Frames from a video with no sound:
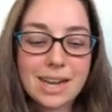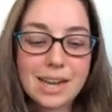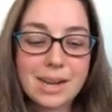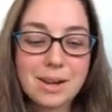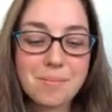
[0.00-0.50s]

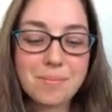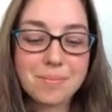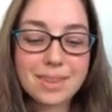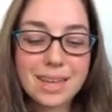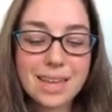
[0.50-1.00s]
And
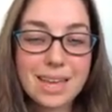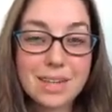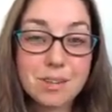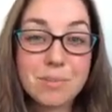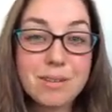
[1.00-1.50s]

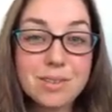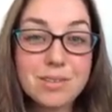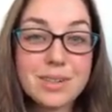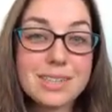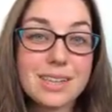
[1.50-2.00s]
your pelvic
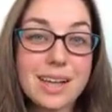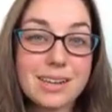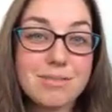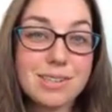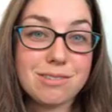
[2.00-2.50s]
floor has a lot
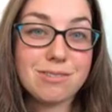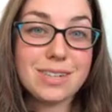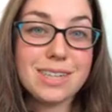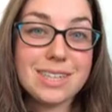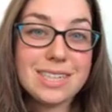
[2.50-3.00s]
of
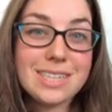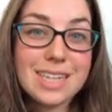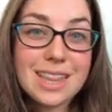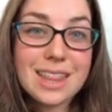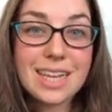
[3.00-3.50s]
different
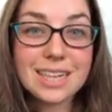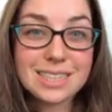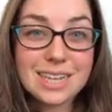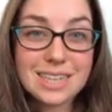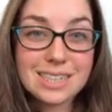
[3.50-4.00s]
things
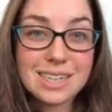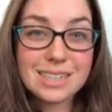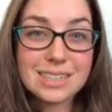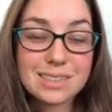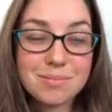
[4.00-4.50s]
that it
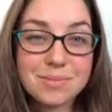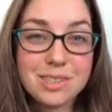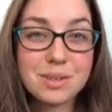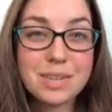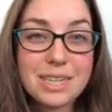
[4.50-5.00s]
does.
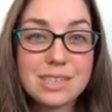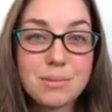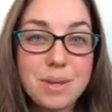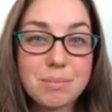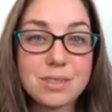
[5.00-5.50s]
So it needs to
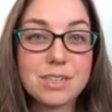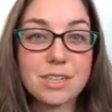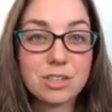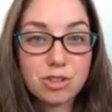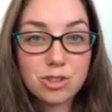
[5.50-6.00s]
be able to
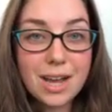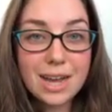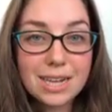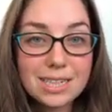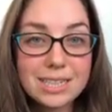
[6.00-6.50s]

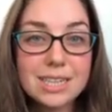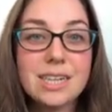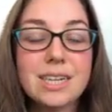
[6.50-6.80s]
contract